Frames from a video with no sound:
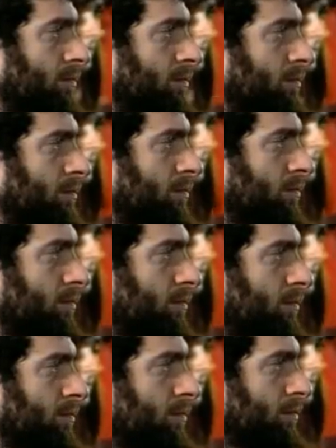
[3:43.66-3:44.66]

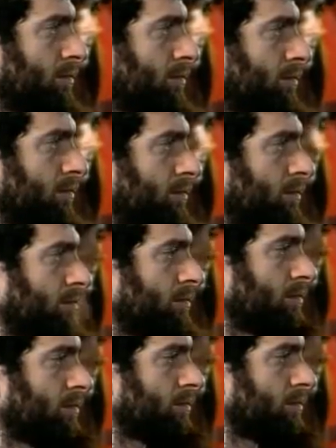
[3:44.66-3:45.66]

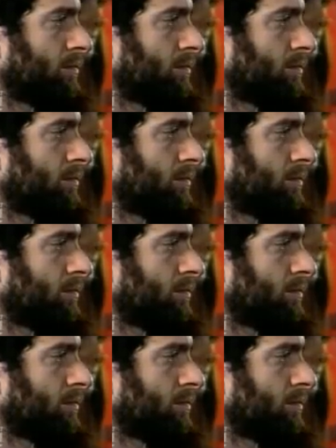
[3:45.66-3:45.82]
(no one is talking)